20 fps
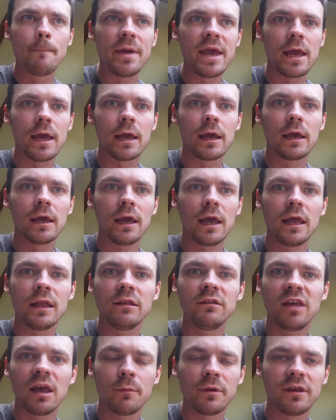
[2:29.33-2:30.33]
being
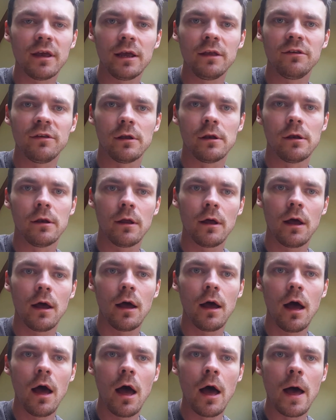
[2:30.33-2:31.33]
intimidating,
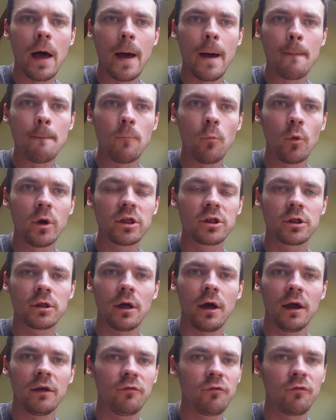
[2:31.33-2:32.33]
which
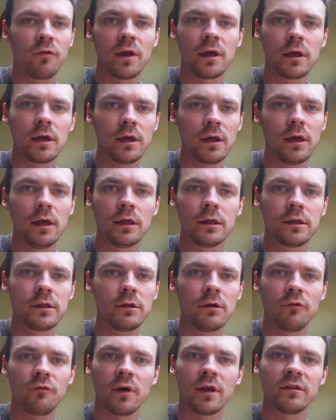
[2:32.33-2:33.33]
I think
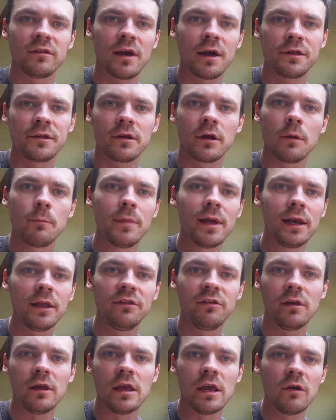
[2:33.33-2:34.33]
is a fantastic
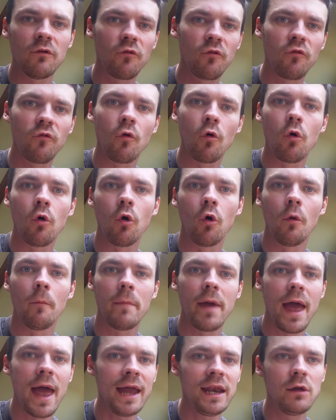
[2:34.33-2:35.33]
ability for
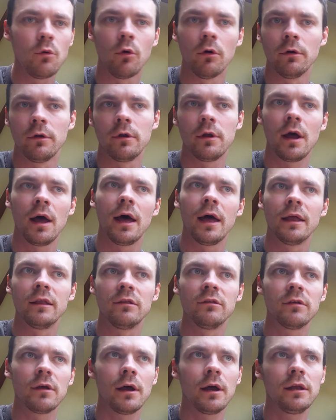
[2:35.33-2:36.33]
anyone,
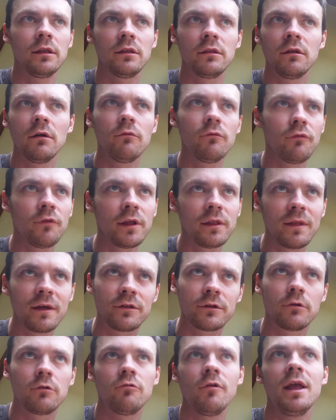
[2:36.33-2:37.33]
and I don't think
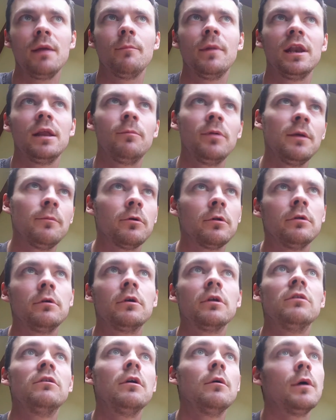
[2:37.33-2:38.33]
there's a great many people who
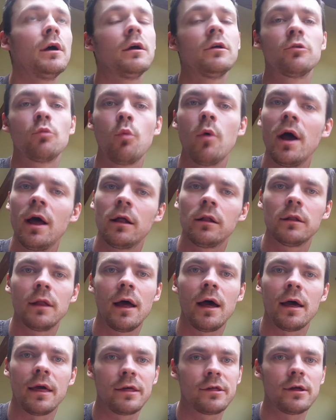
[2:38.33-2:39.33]
can do it as well
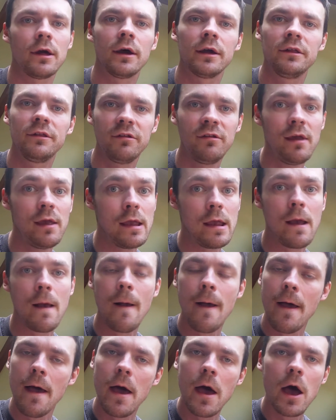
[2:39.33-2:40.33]
as Ice-T,
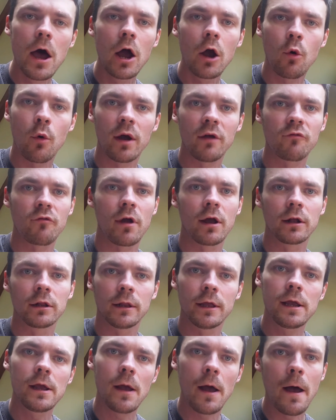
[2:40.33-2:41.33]
quite
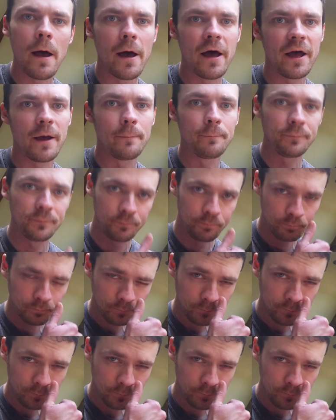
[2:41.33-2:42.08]
frankly. I